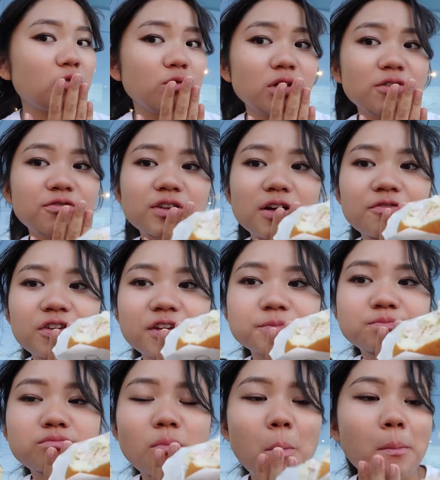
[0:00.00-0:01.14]
Really fluffy.
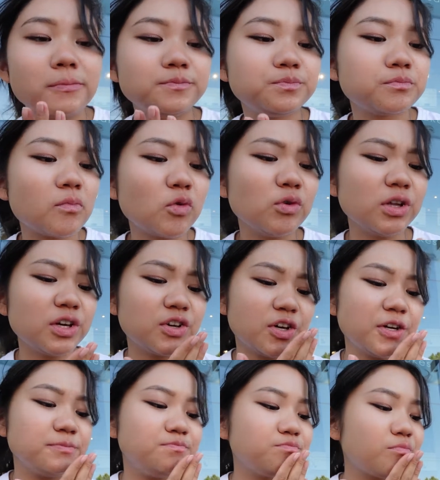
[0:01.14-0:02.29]
Really good.